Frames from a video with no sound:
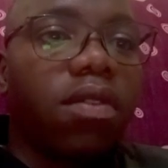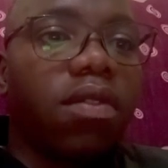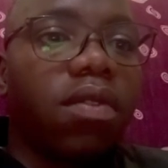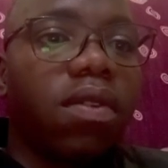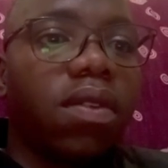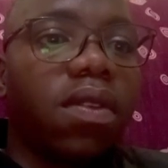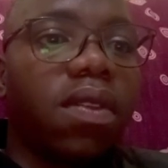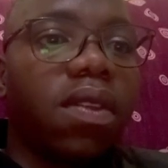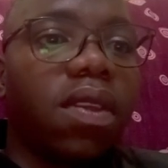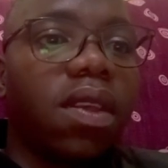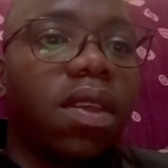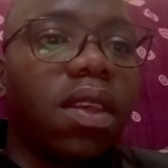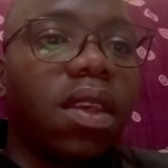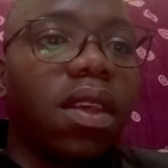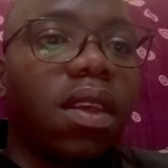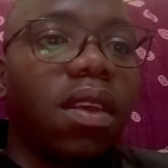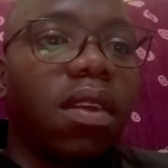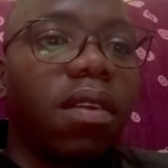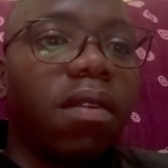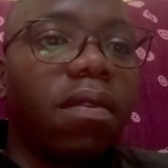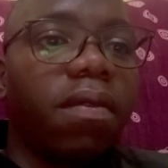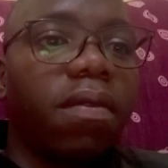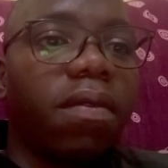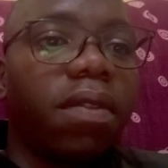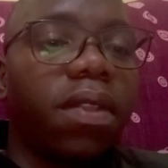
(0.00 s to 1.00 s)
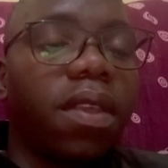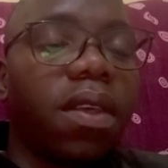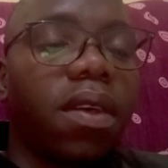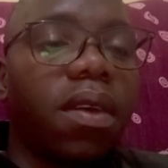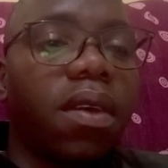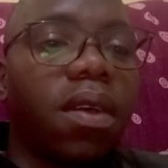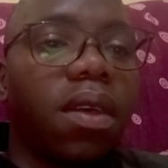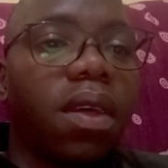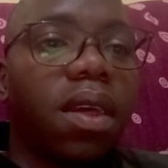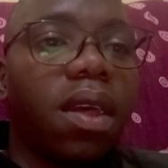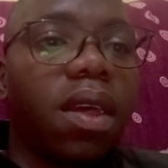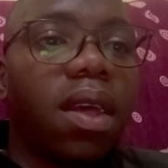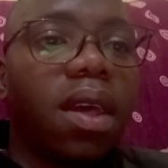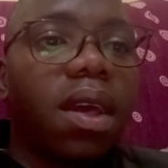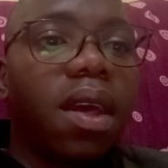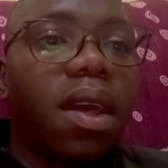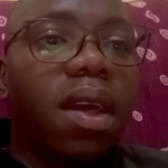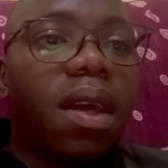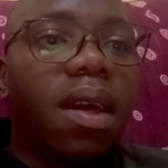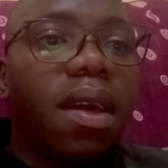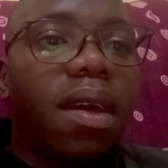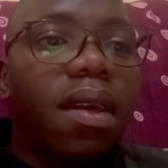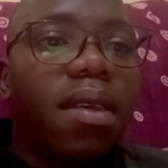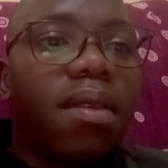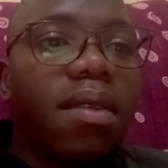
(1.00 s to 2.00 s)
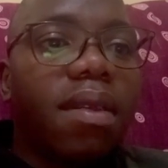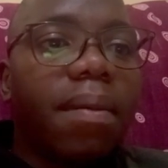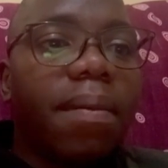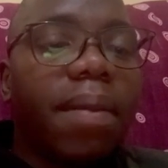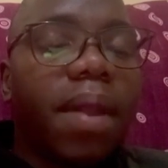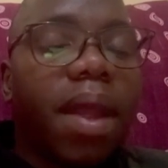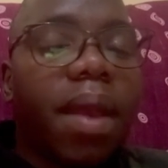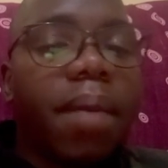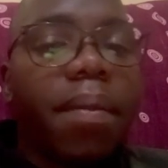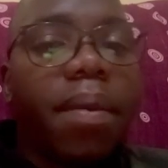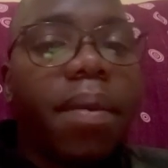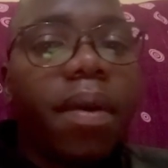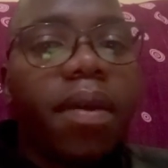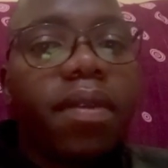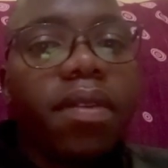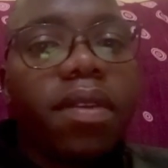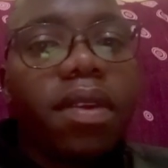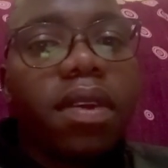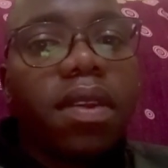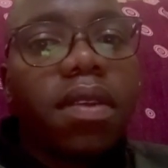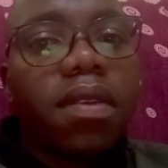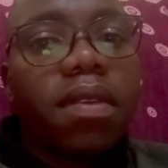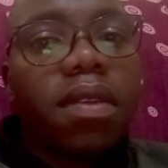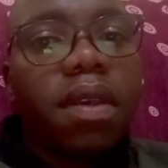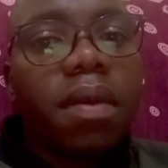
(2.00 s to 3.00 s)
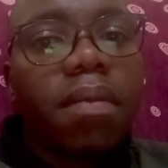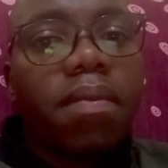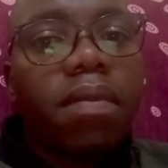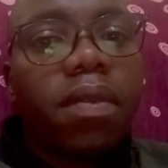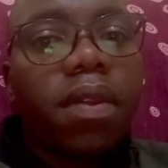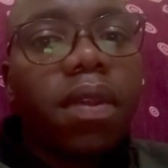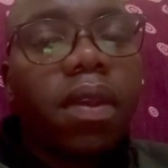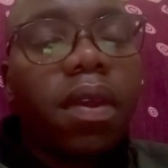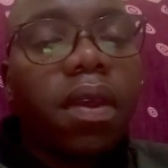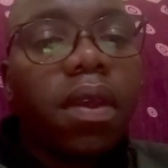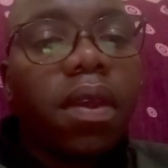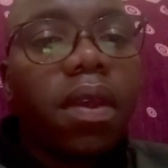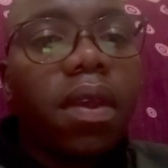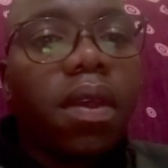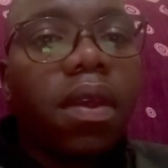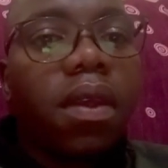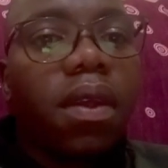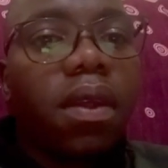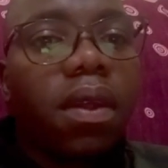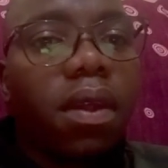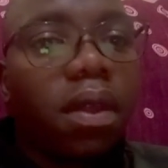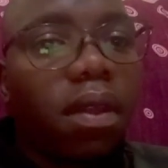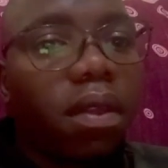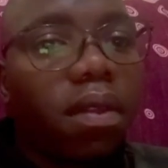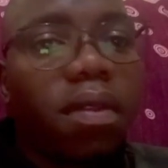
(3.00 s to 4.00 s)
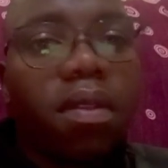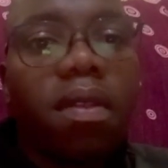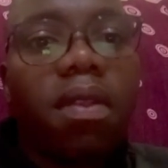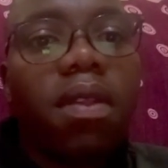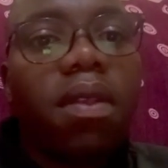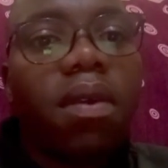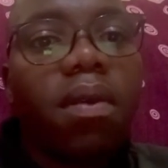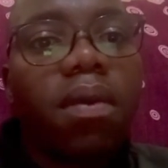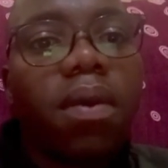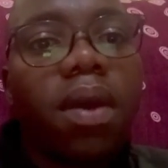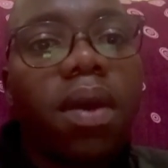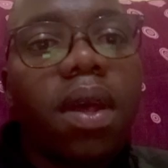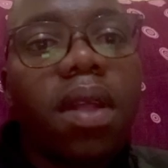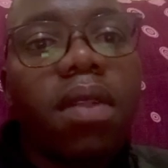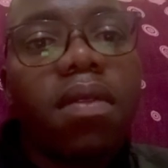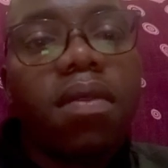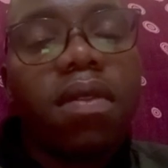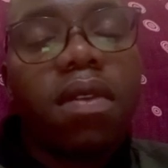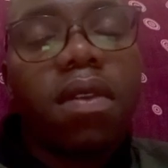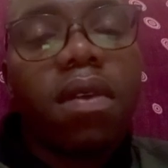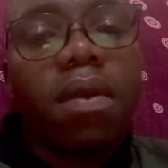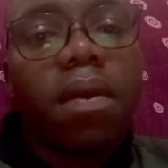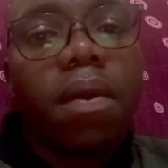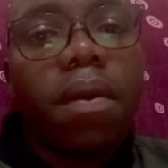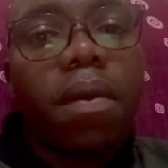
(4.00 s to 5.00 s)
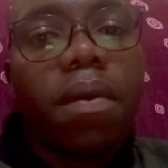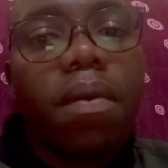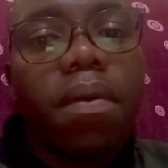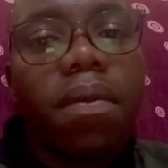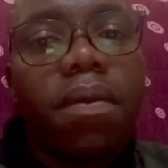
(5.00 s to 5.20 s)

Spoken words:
to see if the supply basket is empty? It's still N0.